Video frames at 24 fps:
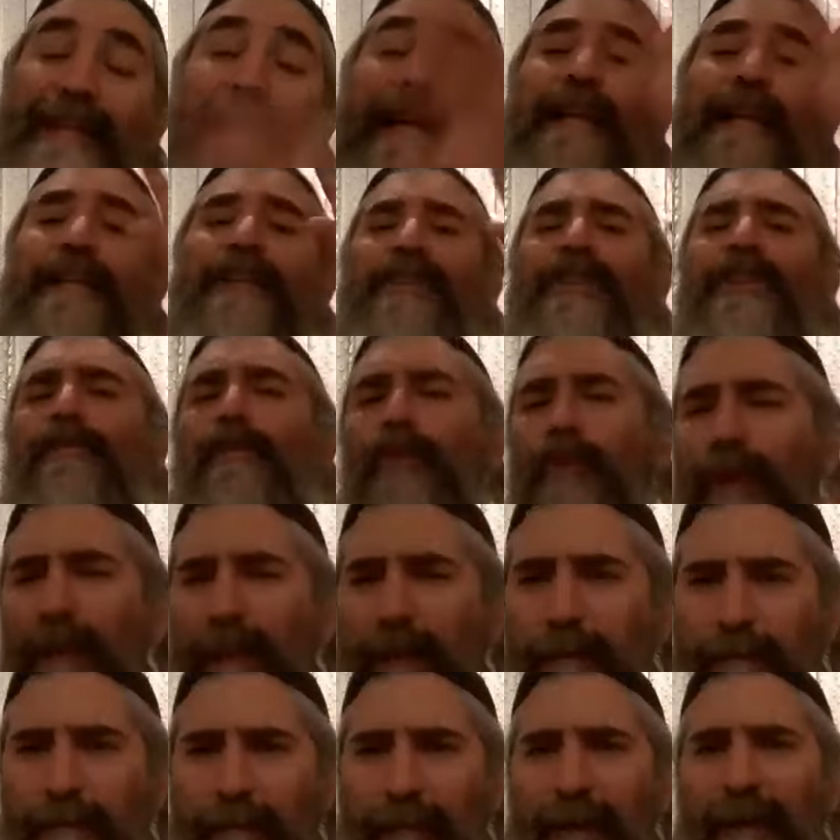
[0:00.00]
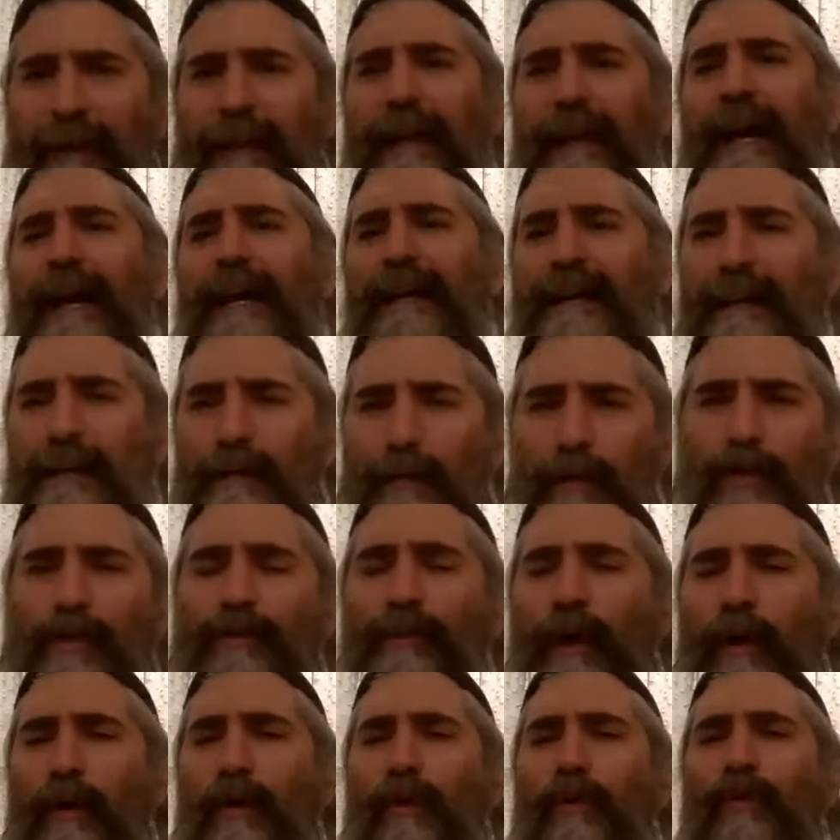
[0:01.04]
is Leil Shimurim.
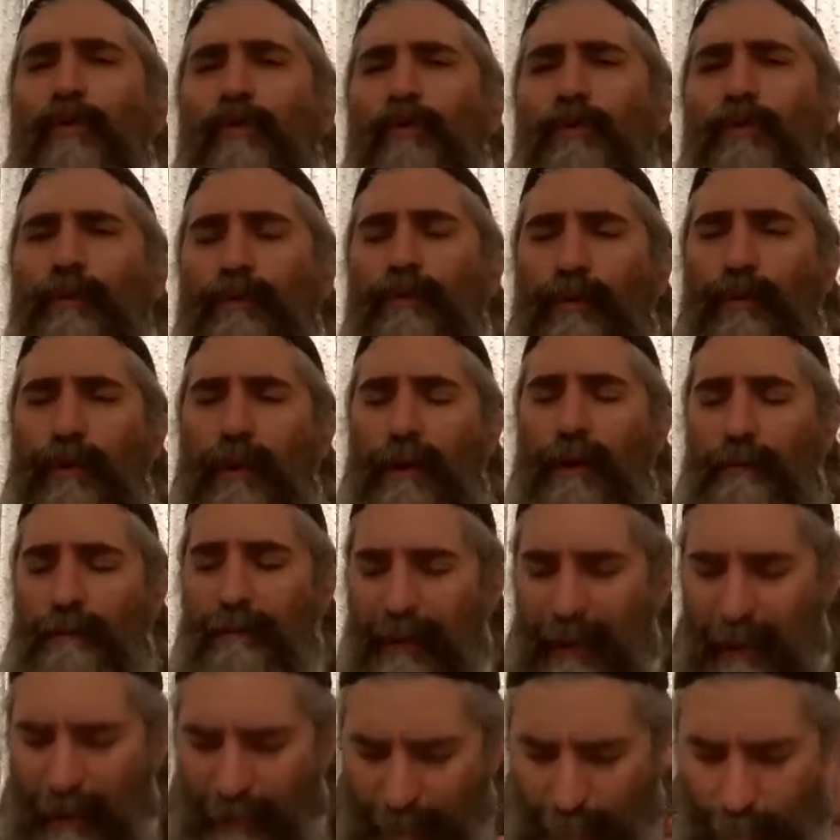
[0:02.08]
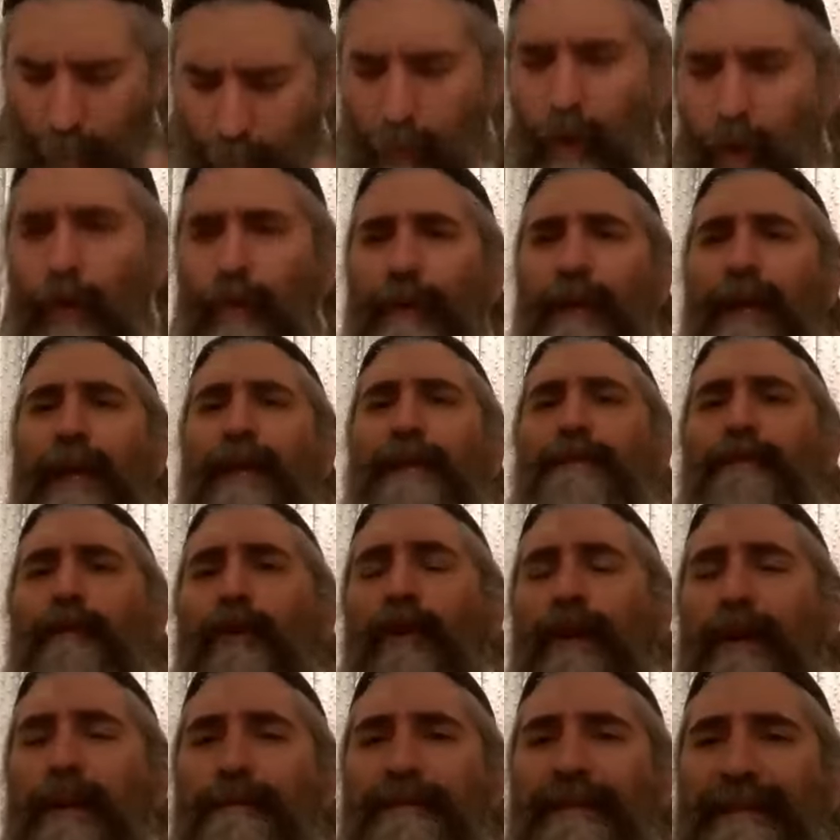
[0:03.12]
HaKadosh Baruch Hu, Bichvodo
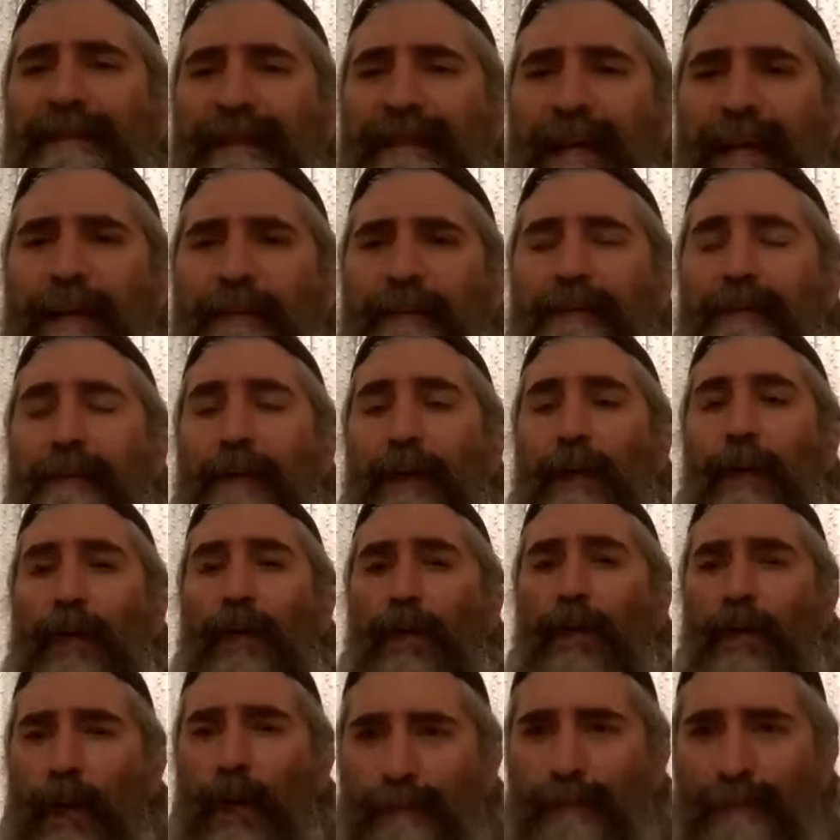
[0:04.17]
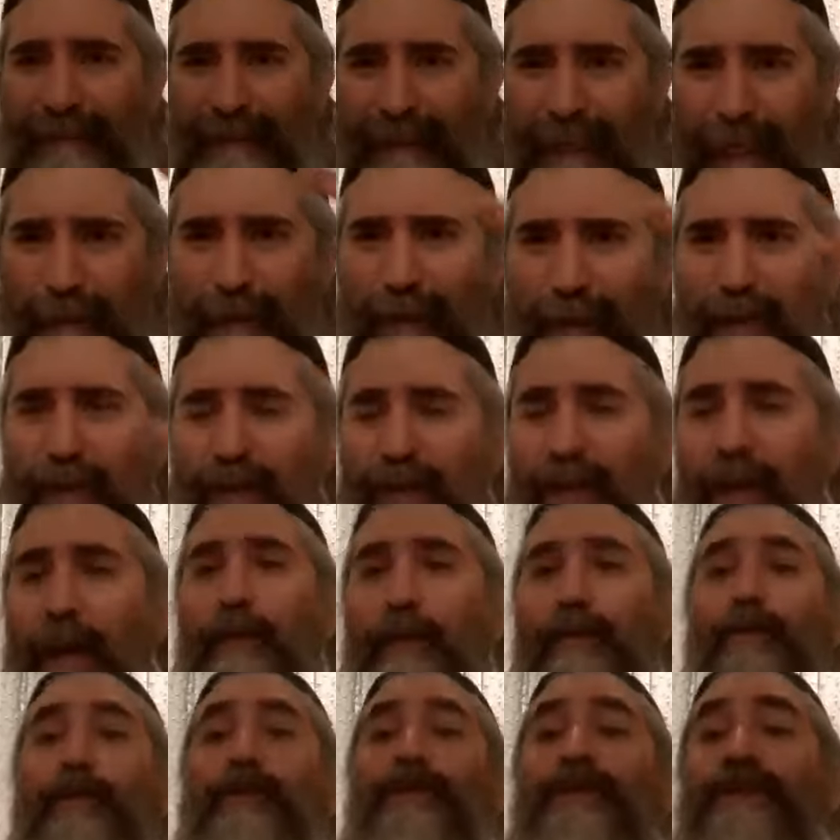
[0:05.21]
Be'atmo, himself comes down and
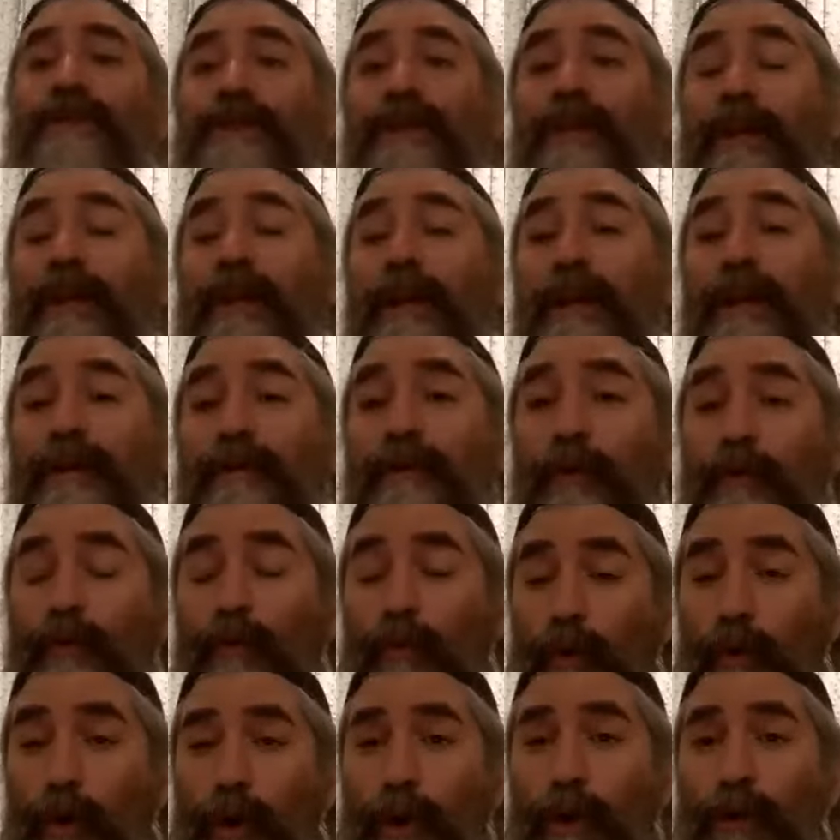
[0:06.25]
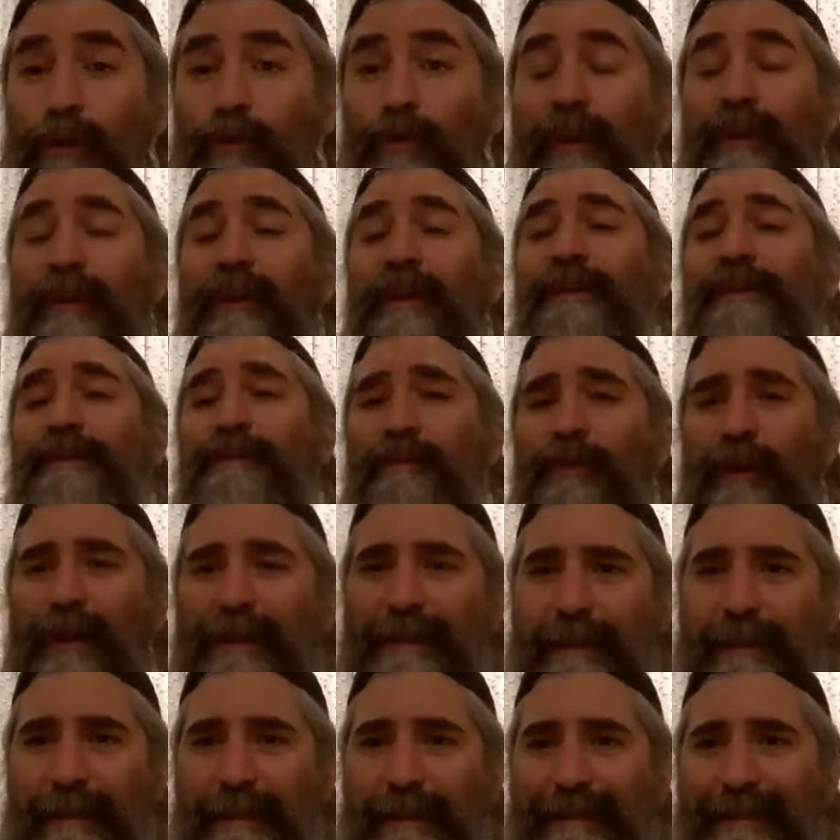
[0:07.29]
showers the world with his
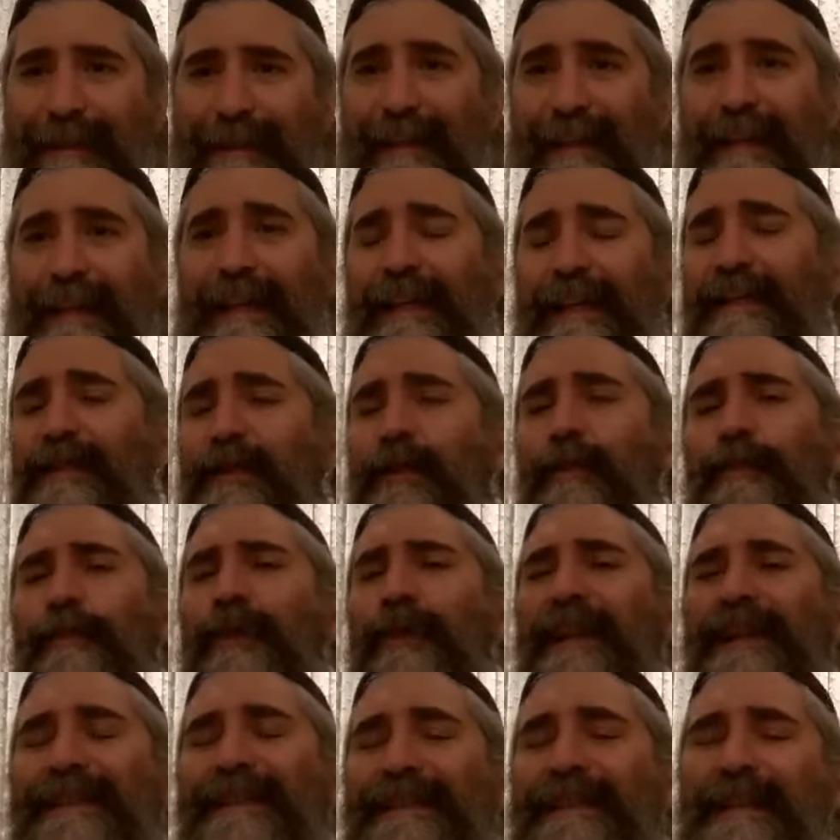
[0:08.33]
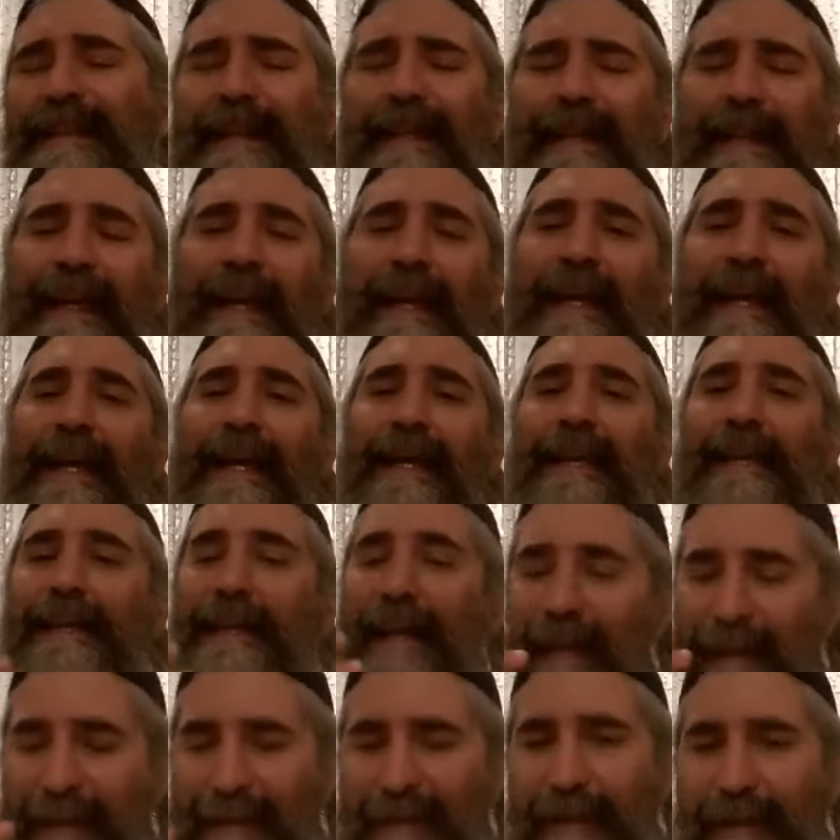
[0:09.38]
presence. It's, it's
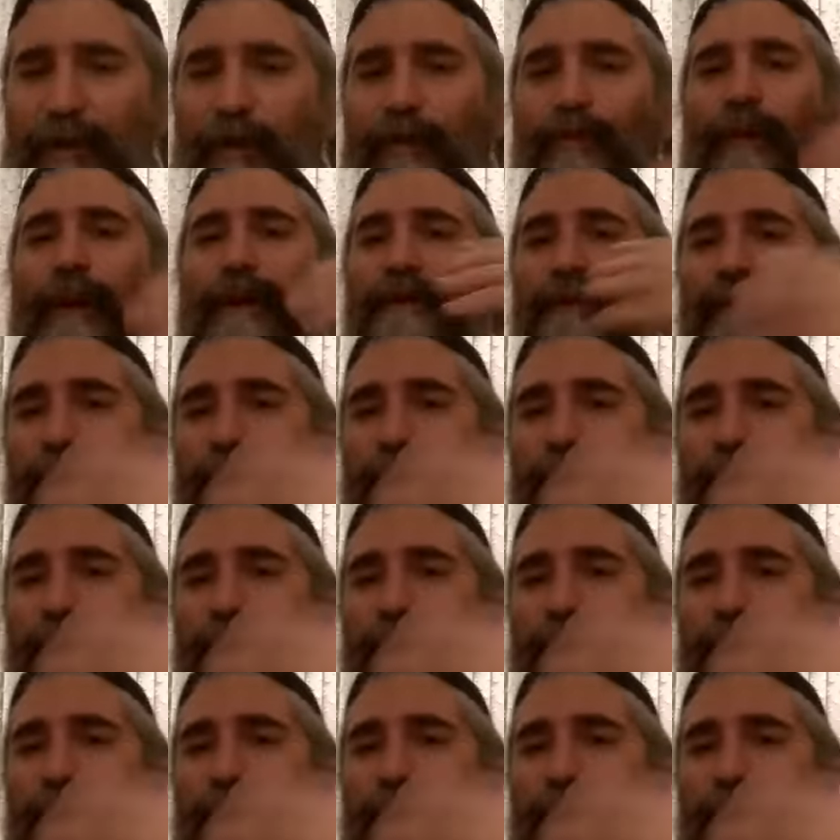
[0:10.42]
yes, it's a